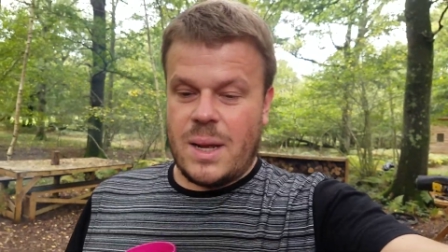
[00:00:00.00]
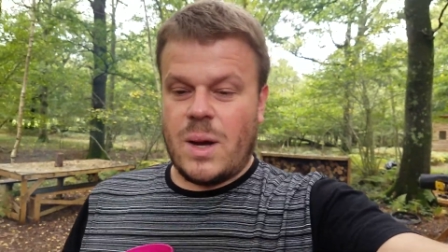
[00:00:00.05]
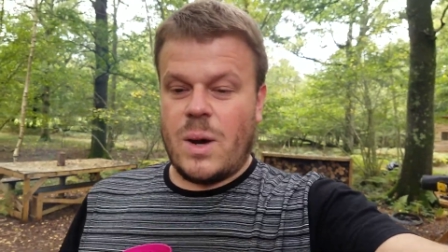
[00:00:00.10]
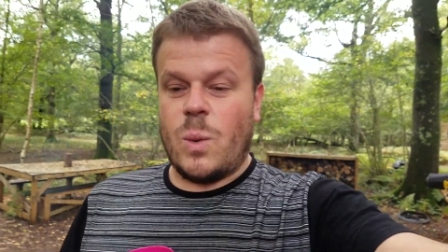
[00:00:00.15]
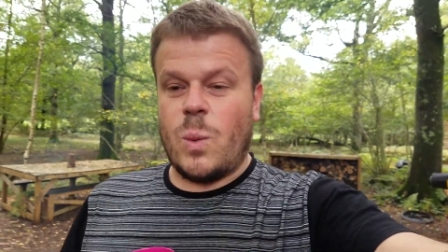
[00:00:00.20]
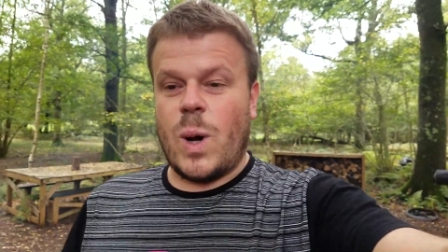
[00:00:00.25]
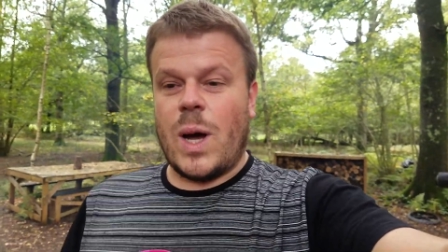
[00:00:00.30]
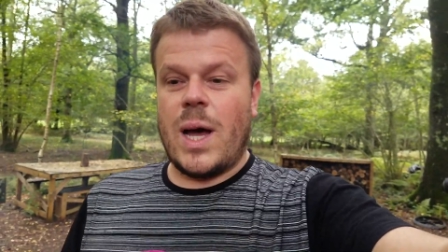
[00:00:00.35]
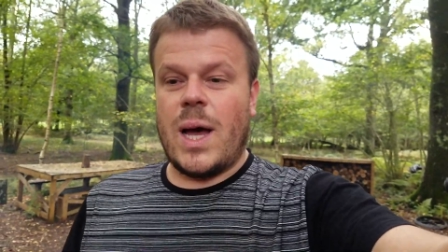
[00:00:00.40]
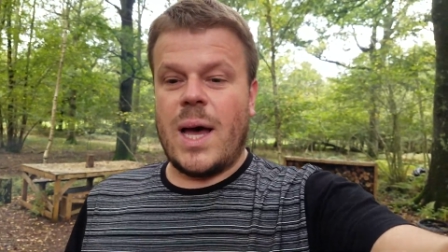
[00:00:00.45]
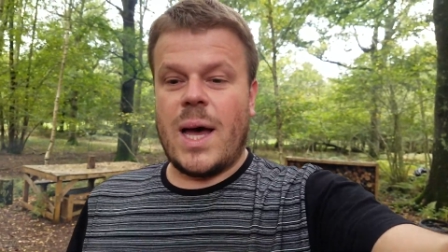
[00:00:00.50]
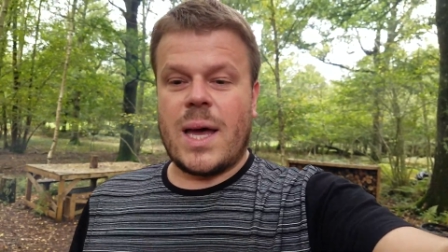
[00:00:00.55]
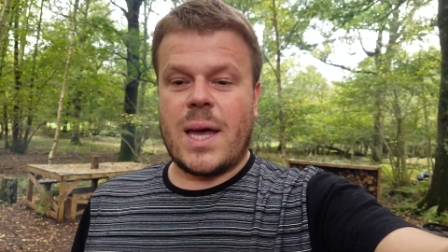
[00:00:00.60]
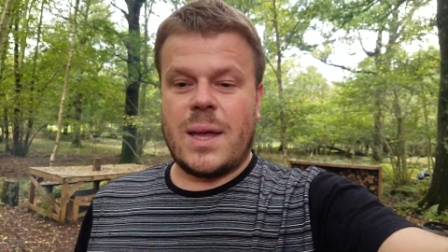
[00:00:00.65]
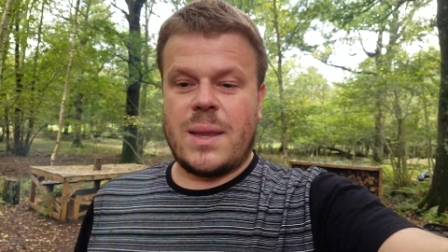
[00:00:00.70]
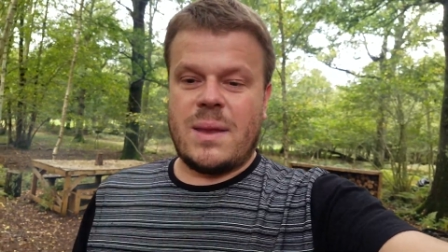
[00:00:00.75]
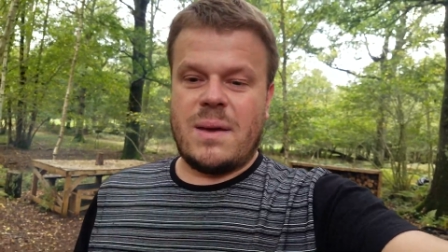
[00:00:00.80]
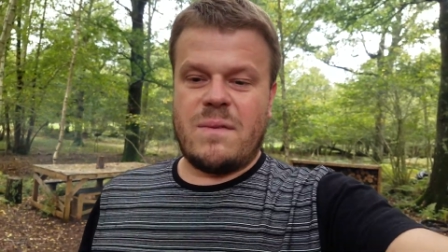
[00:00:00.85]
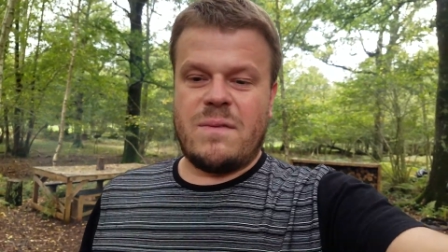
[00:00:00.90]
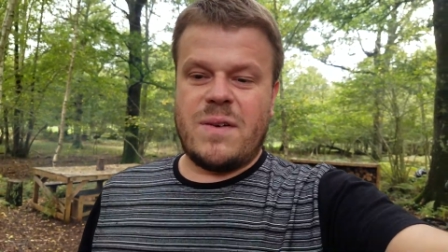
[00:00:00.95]
her work
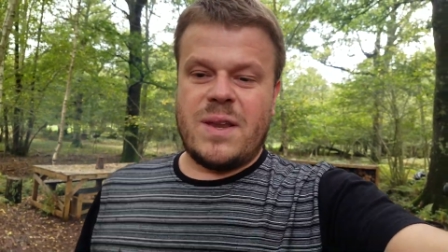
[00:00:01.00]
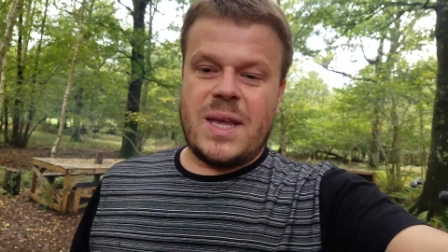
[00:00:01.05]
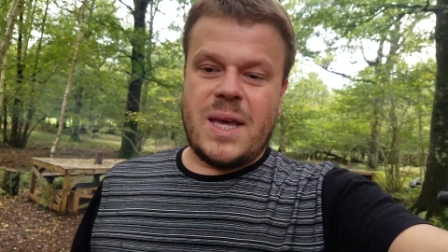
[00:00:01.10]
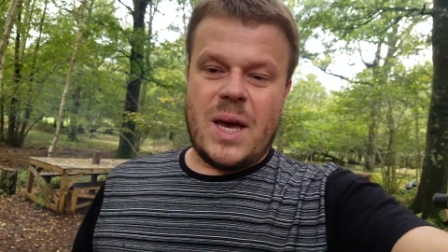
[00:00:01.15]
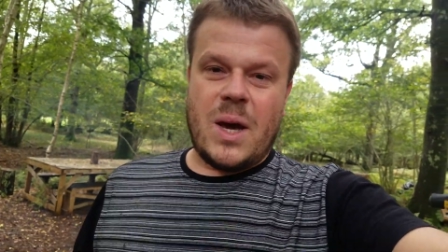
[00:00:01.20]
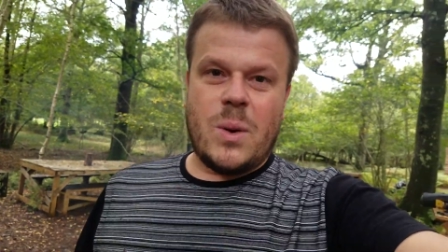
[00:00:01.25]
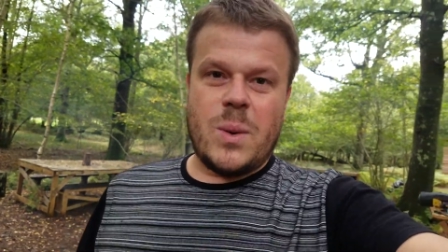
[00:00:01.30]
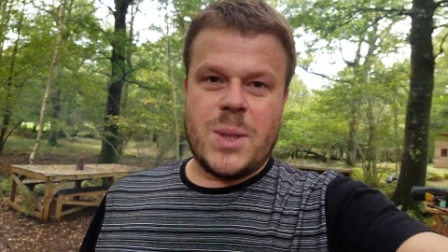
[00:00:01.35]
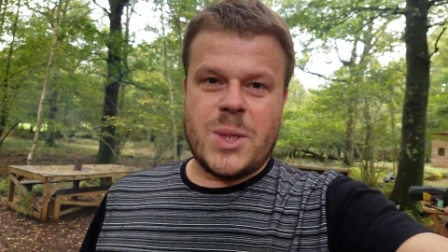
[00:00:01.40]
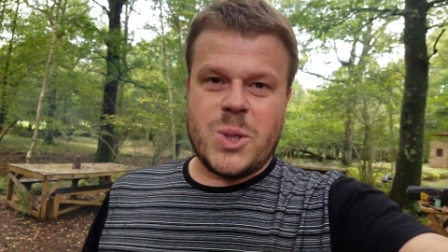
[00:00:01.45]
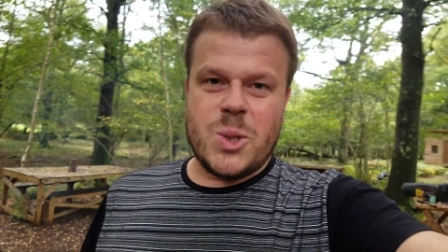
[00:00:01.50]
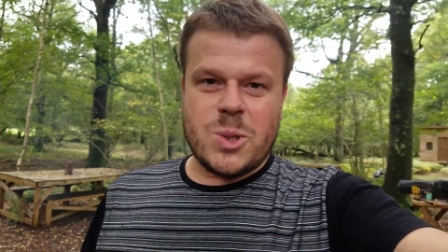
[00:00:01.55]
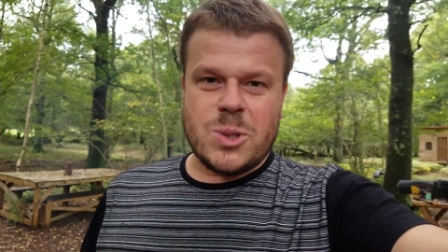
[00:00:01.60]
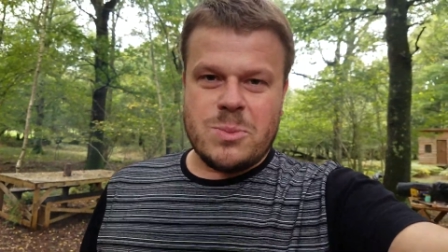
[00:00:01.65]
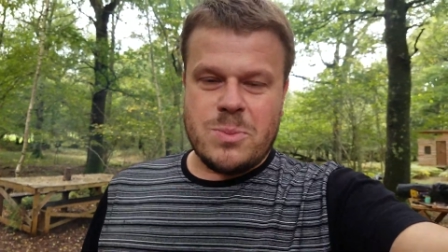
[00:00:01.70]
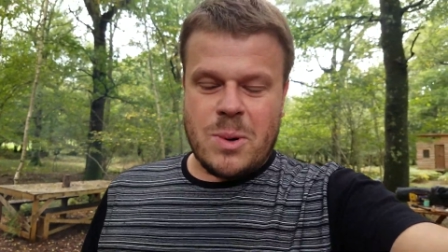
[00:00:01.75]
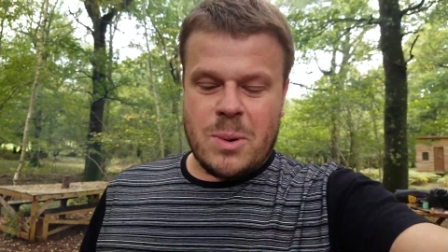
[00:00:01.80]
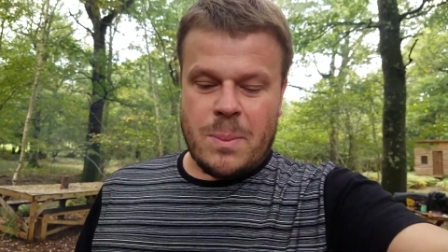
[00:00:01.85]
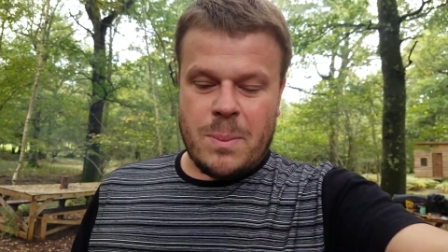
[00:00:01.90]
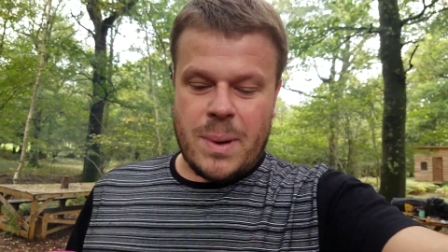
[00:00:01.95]
and her video with George
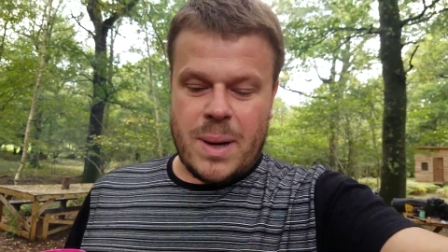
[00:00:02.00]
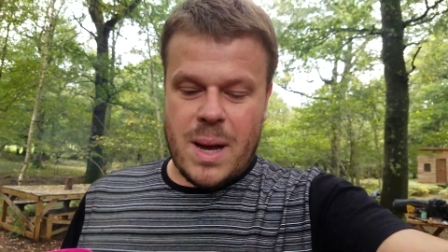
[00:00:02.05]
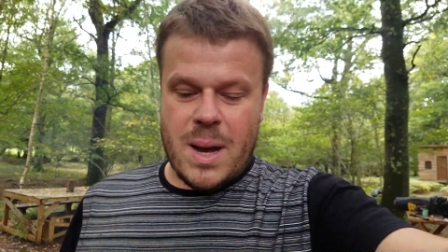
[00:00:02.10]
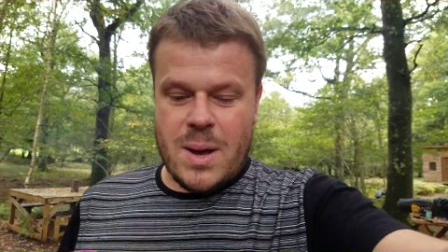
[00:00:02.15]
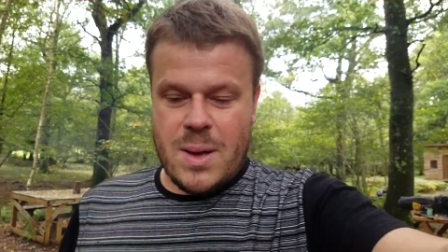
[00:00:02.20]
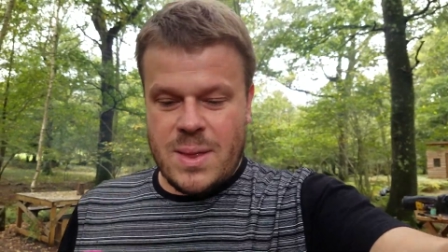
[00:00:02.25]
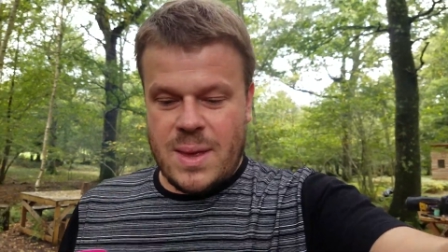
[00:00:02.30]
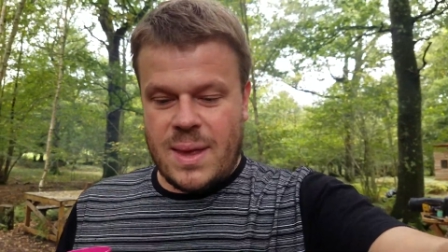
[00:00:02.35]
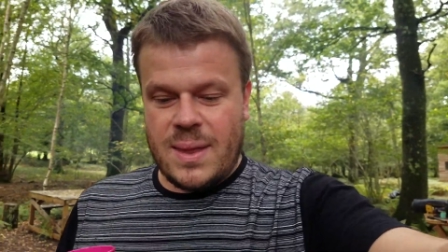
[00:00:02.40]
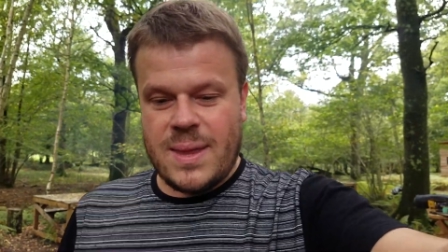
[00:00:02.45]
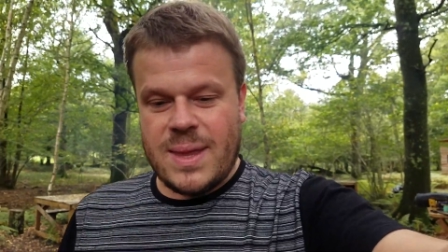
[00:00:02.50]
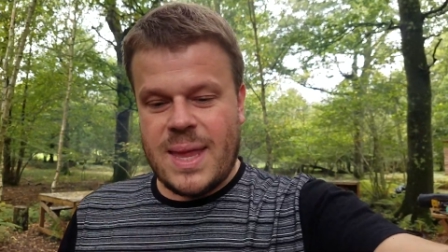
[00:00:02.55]
Monbiot the other